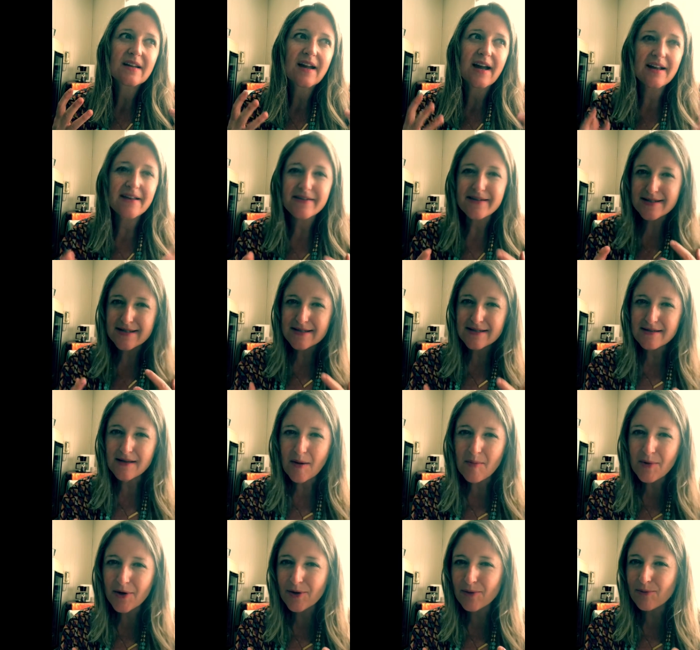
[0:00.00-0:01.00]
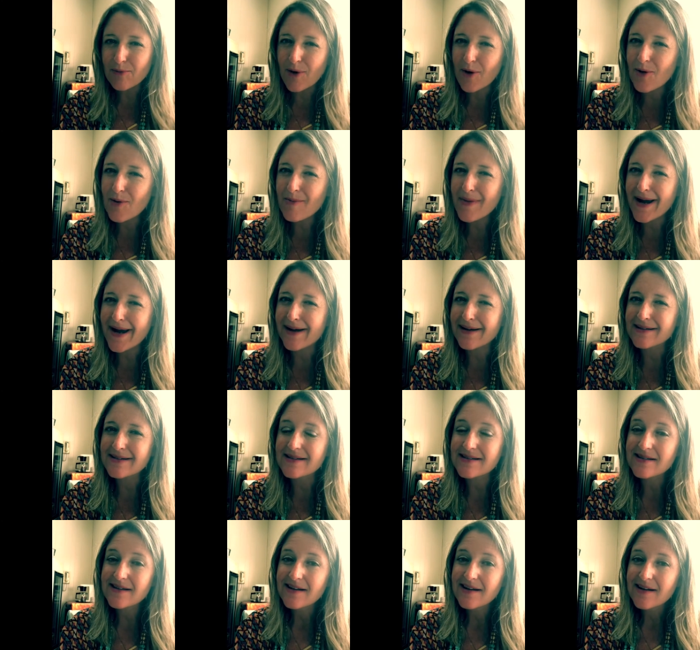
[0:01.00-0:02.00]
kind of this summer
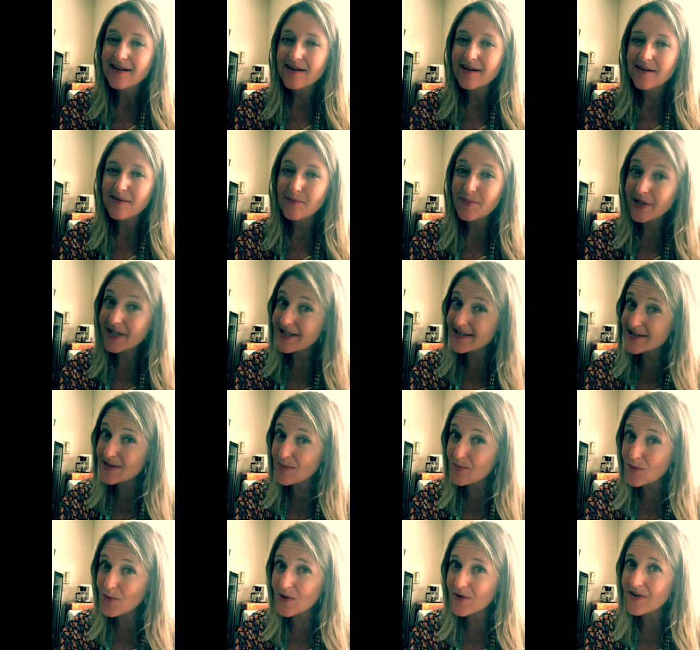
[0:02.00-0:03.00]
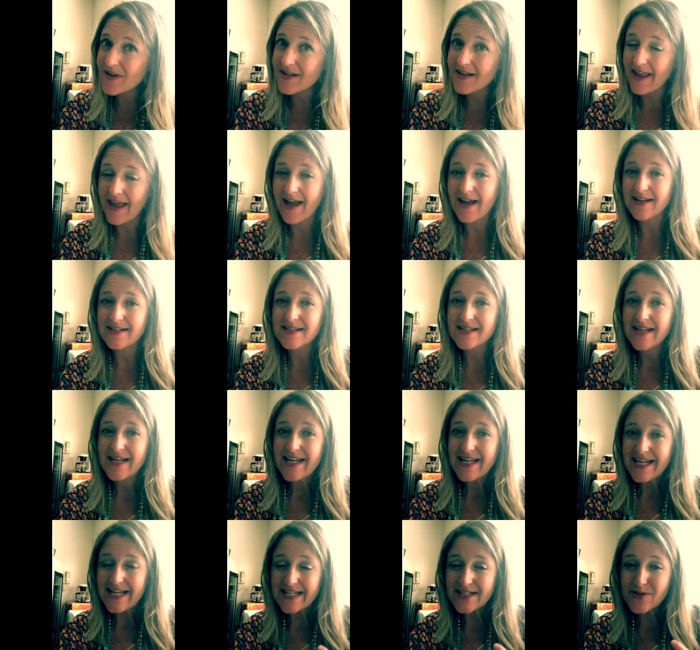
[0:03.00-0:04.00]
romance. But is it more than that?
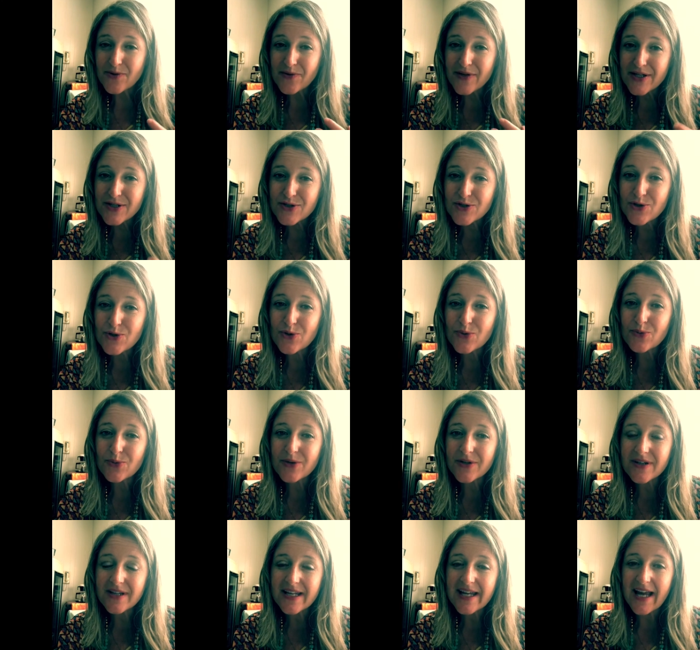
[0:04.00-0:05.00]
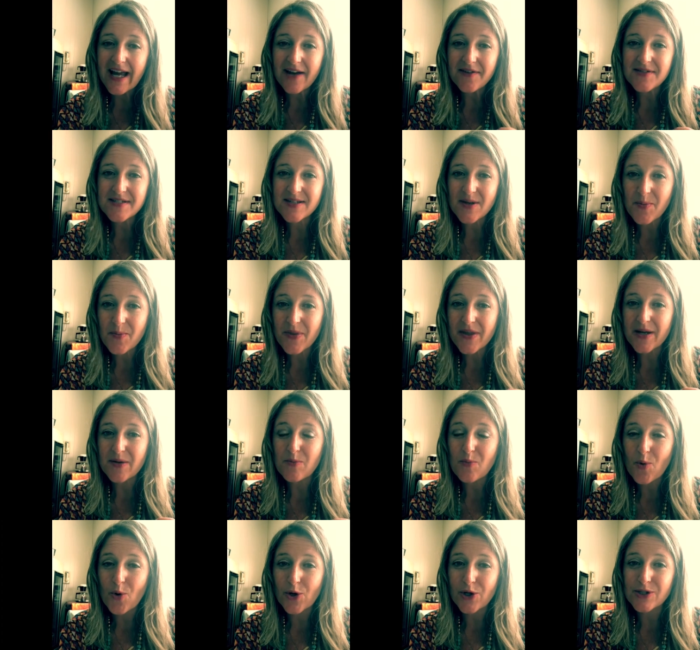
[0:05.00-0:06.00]
Do these two really have
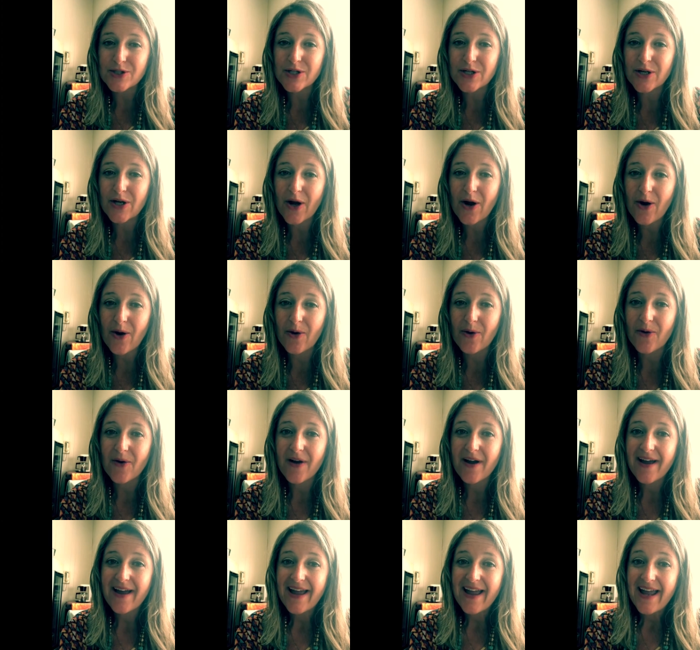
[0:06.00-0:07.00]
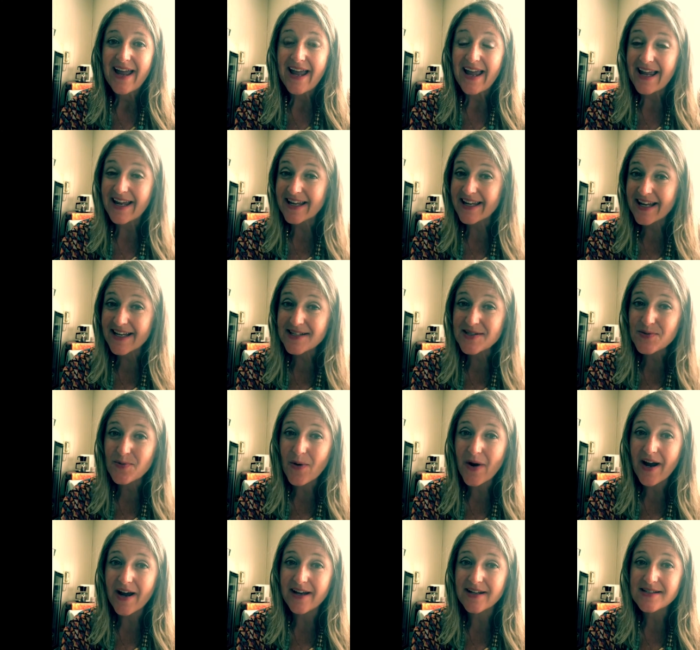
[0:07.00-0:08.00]
something more to go? And guess
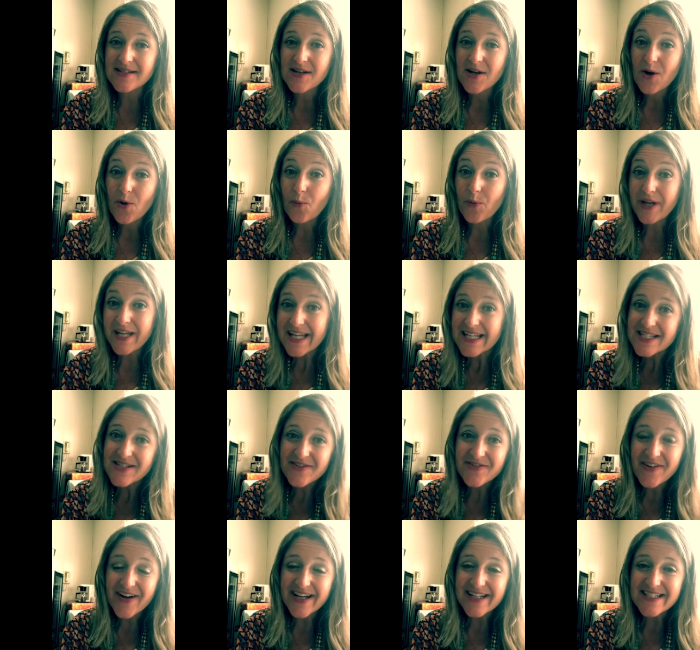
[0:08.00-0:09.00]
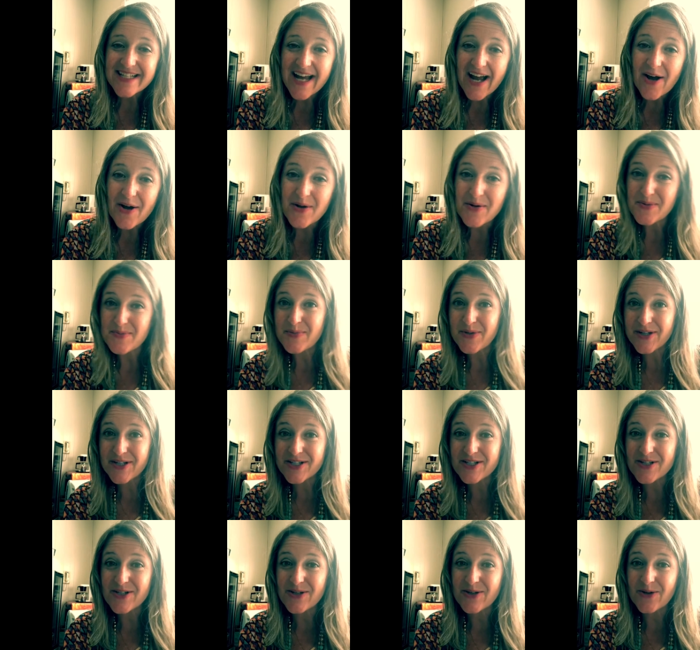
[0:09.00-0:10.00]
what? we get to find out in book
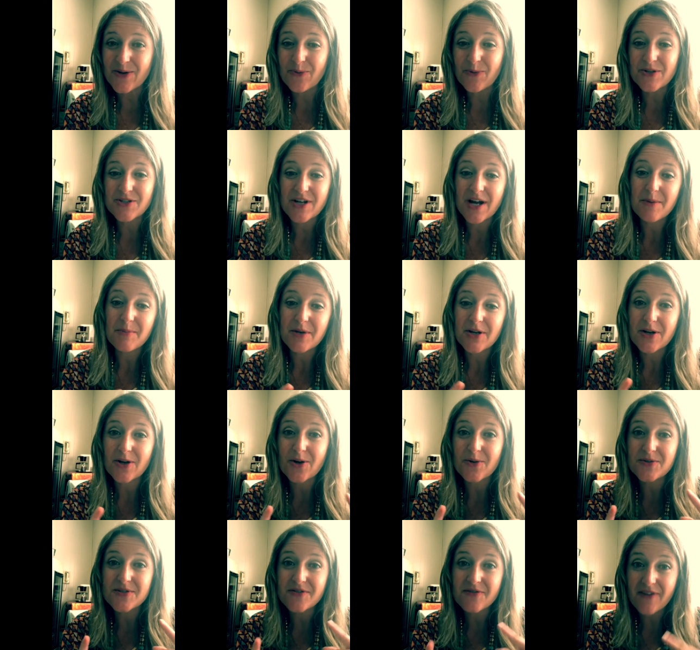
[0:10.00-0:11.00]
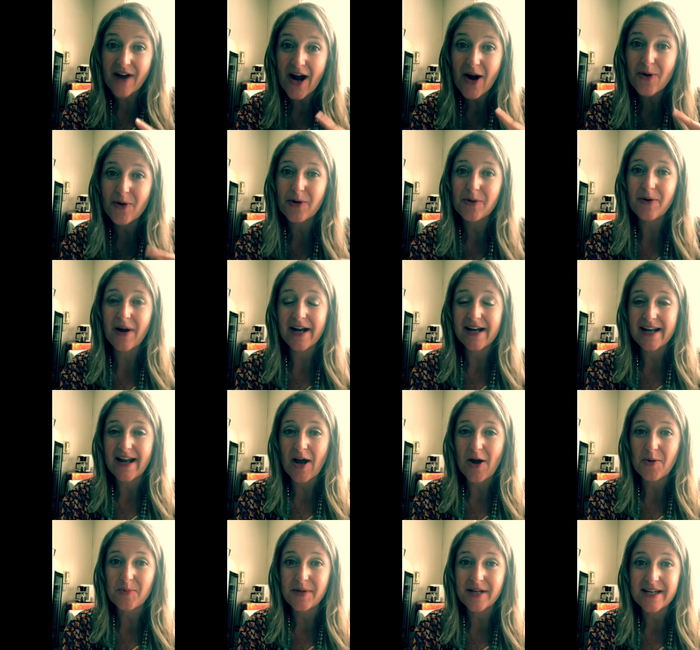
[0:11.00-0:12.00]
two, which I'm going to go devour right
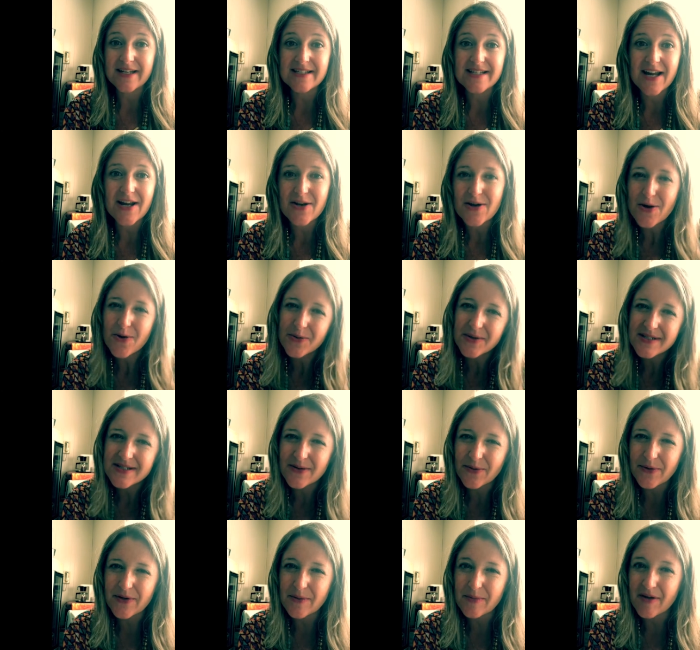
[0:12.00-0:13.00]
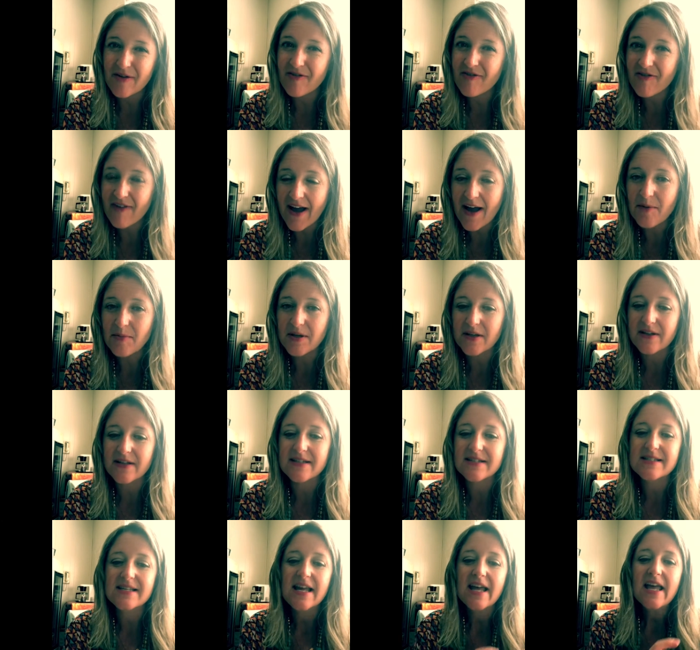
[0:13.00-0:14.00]
now because I know it's going to be
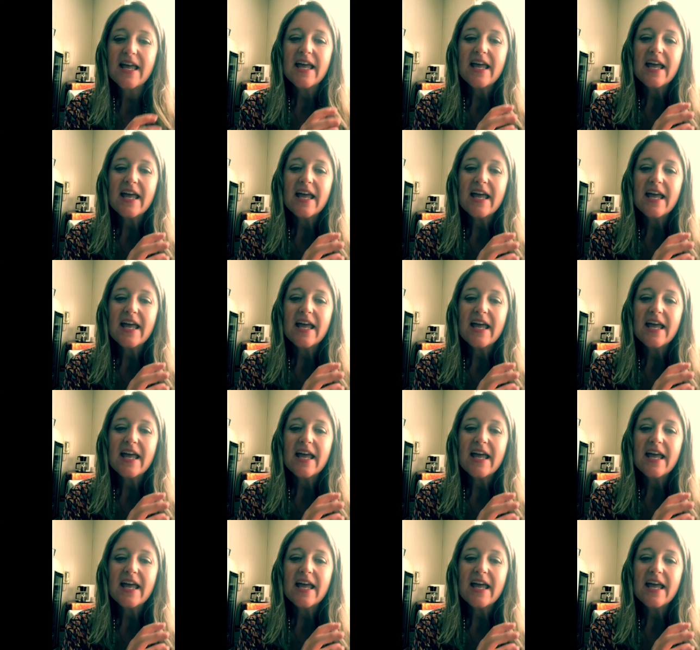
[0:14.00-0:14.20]
fabulous.